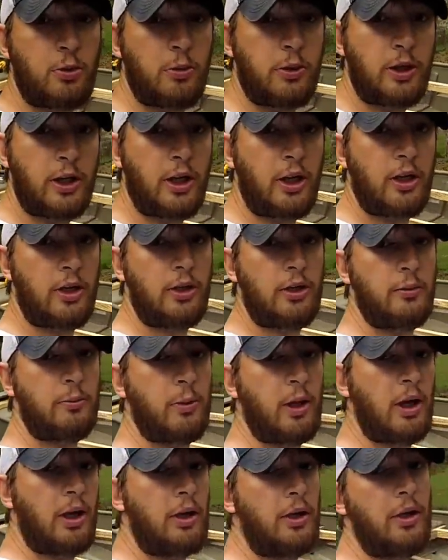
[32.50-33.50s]
we at in
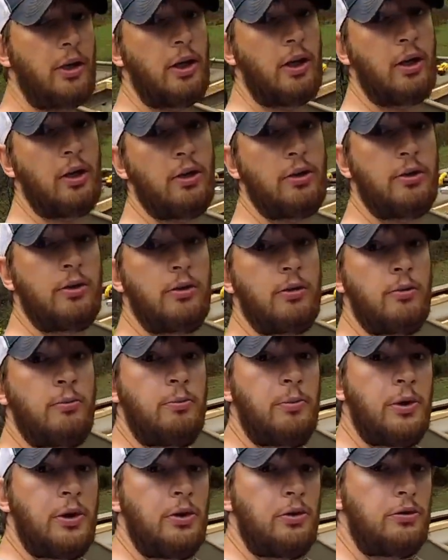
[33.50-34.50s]
my
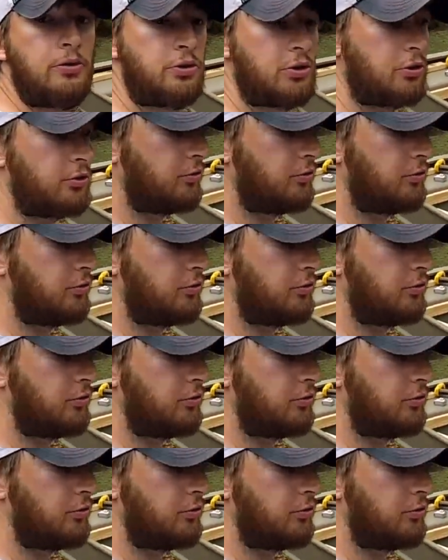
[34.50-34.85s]
build so